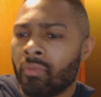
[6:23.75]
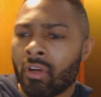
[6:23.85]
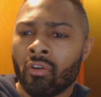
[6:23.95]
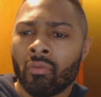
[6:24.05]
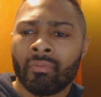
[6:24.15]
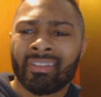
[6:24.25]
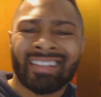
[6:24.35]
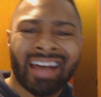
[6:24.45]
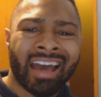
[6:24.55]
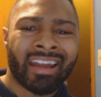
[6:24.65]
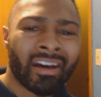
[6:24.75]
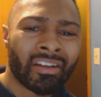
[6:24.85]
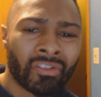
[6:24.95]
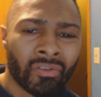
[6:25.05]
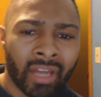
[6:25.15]
dope side
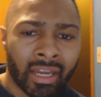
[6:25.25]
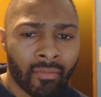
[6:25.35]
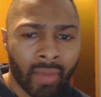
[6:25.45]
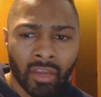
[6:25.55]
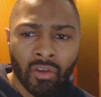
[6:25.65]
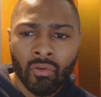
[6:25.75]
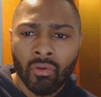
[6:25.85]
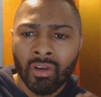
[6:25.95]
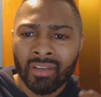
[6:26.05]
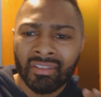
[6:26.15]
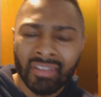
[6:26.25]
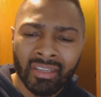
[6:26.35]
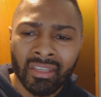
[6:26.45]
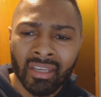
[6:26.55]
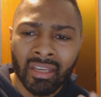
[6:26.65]
hustle that can make you
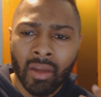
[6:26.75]
consistent